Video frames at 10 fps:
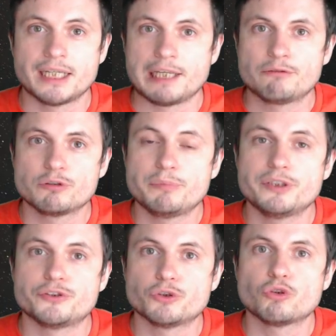It would be
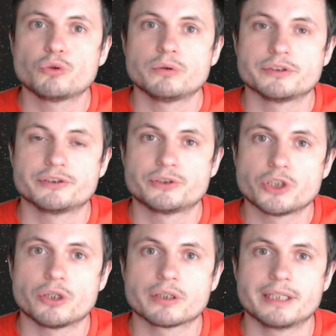so
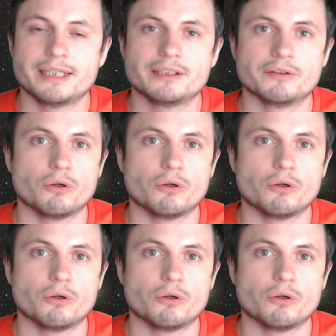strong in